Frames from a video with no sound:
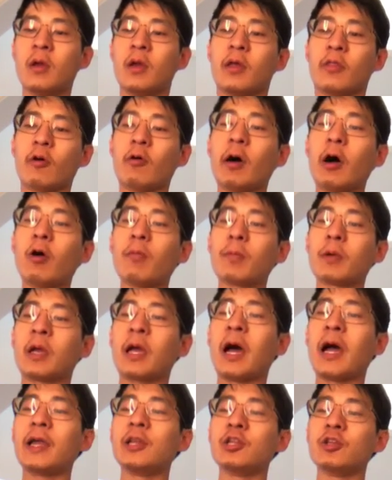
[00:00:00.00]
They'll help
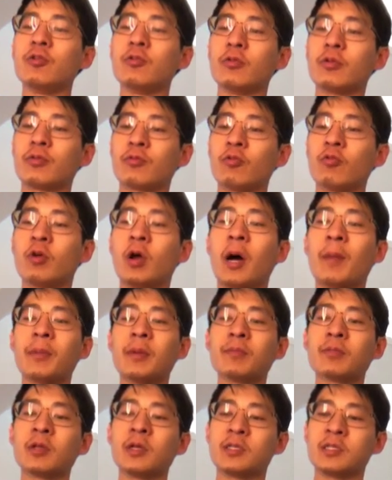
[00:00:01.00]
guide you through
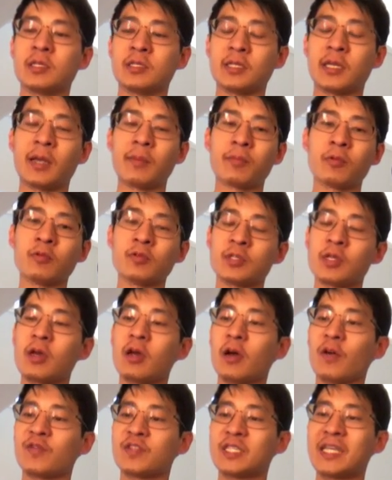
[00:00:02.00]
commonplace examples
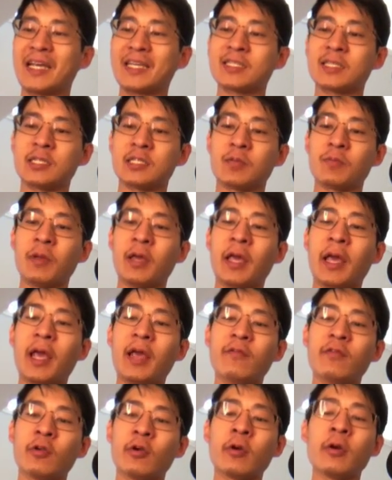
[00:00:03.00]
of sexist
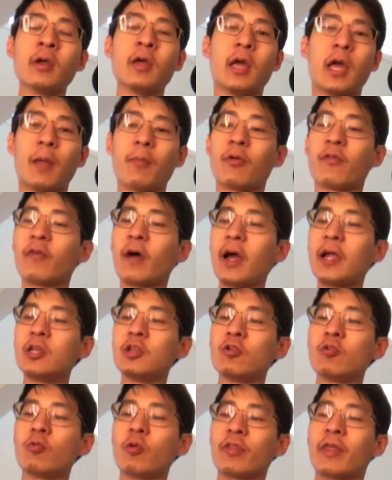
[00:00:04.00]
behavior and provide
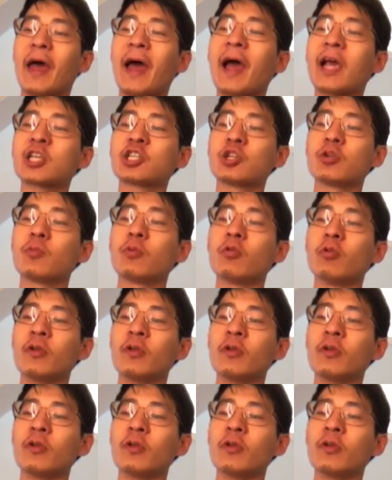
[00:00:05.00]
you with actionable